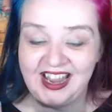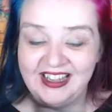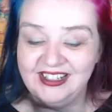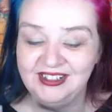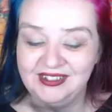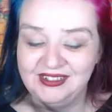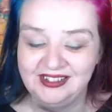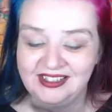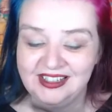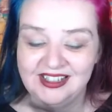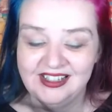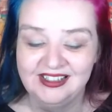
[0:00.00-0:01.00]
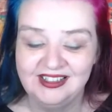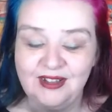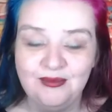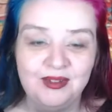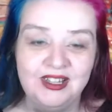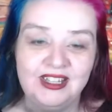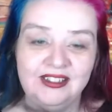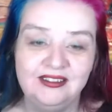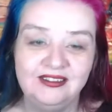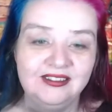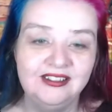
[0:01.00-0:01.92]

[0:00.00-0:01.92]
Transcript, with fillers: I knew nobody